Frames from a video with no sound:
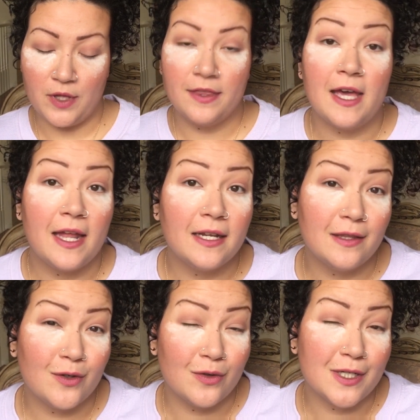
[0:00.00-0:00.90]
put that
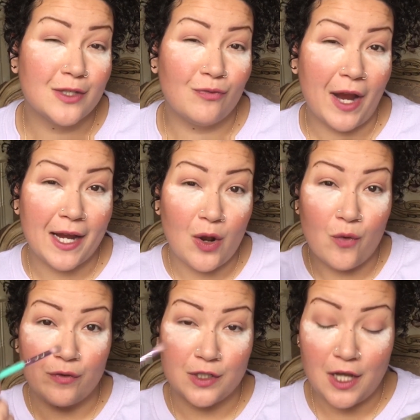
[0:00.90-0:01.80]
in the crease right
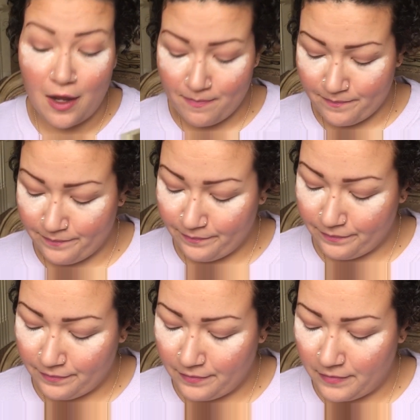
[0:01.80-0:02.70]
over top.
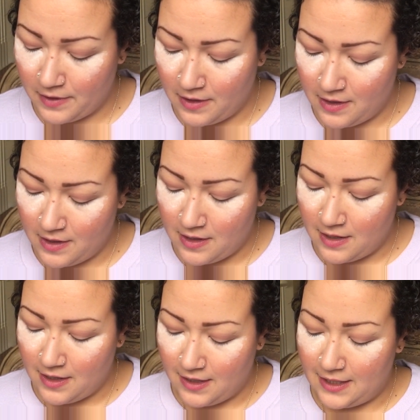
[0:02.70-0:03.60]

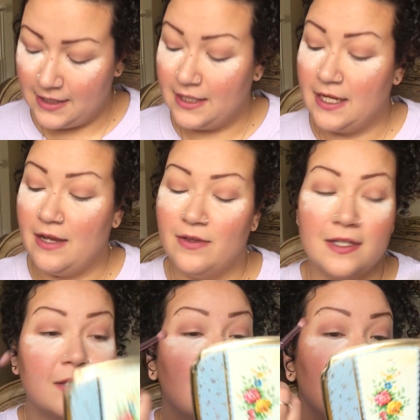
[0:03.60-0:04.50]
Let's see how
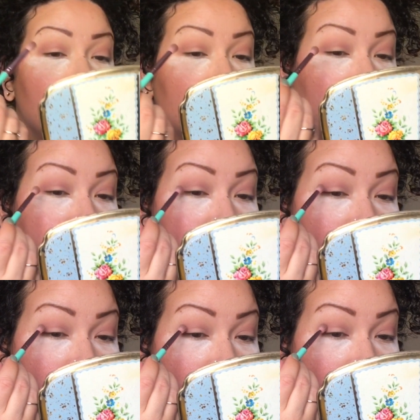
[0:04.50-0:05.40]
this goes.